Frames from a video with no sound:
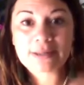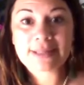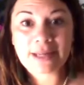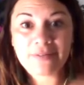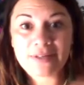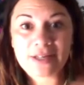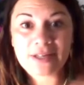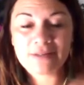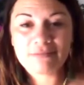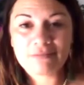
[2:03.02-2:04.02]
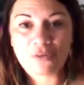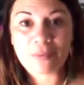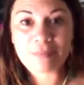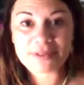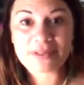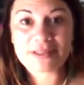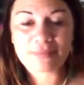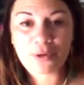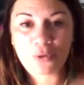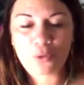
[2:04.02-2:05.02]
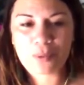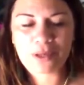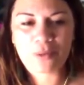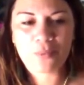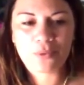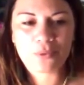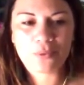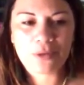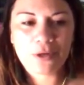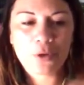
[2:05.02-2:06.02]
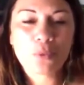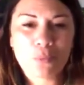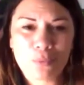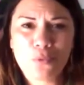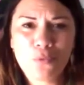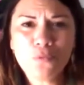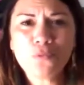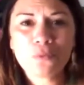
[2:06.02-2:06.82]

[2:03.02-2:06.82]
the safety of my business and my group, and I will remove